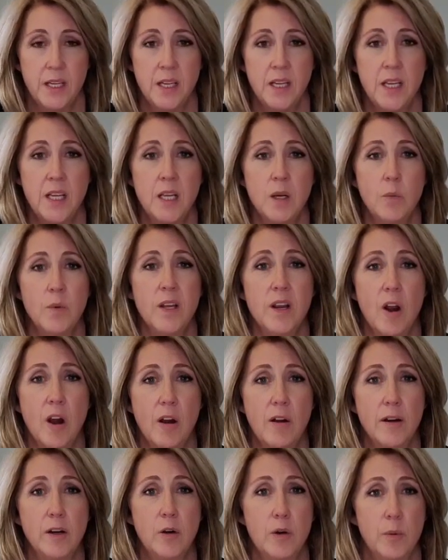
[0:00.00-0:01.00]
We are
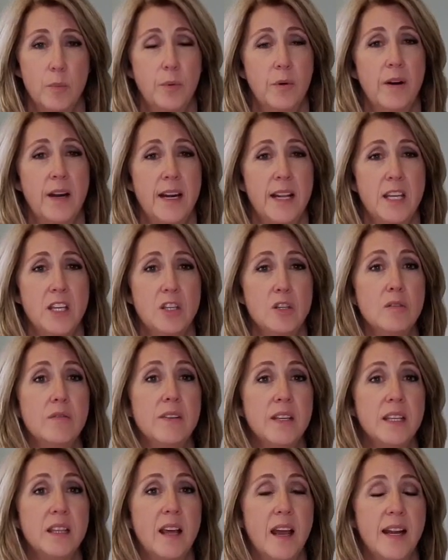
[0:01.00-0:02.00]
incorporating
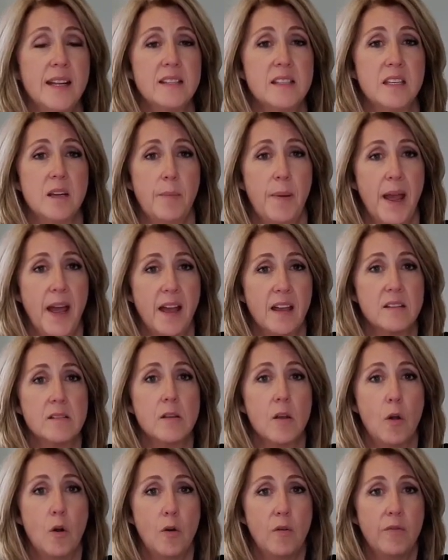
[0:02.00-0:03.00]
UV lights to pass
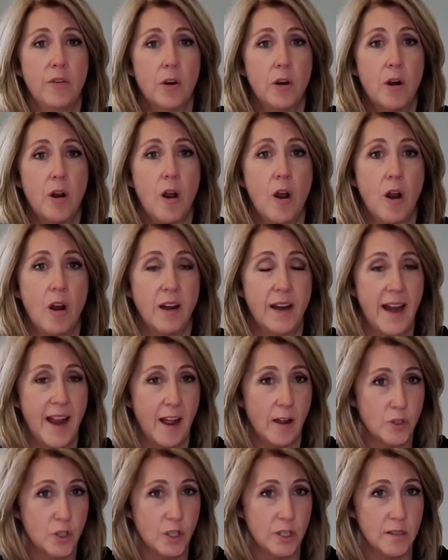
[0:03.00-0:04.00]
over our
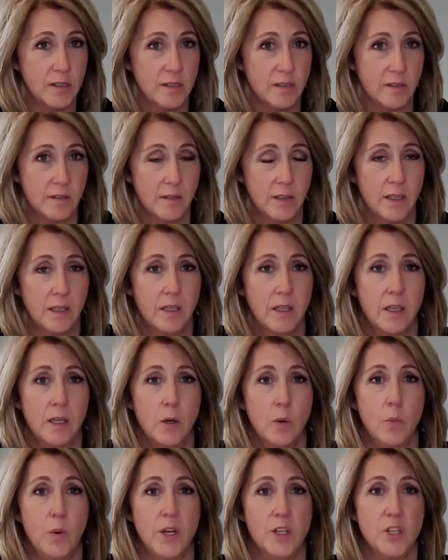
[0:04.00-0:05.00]
couches,
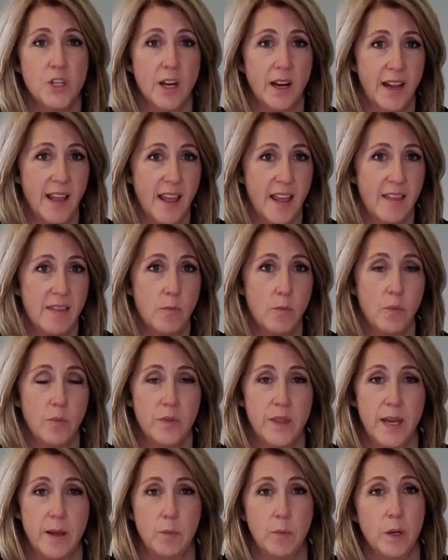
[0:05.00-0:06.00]
which again,
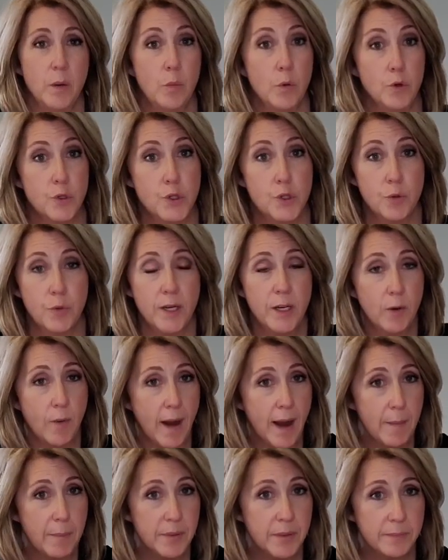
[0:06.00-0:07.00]
then we will shrink
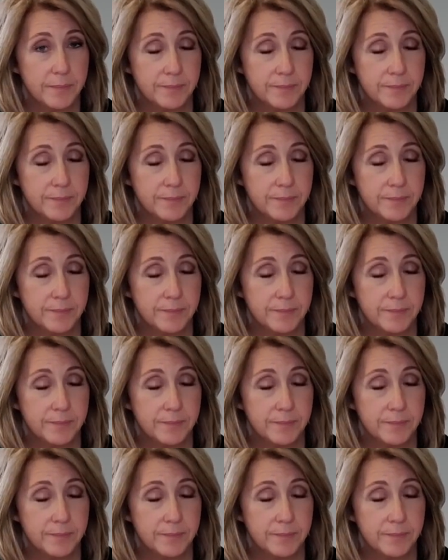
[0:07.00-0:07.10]
wrap.